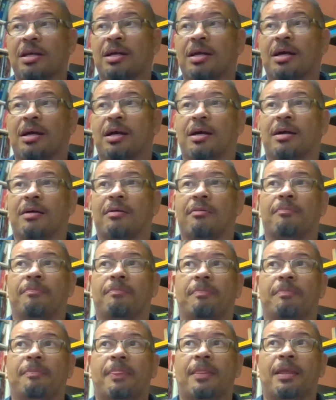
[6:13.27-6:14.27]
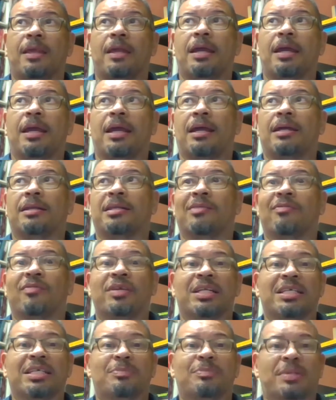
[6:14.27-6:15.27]
and different
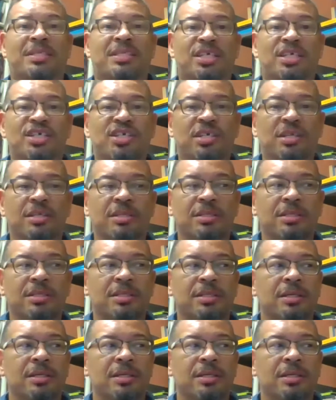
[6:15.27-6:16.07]
dispositions.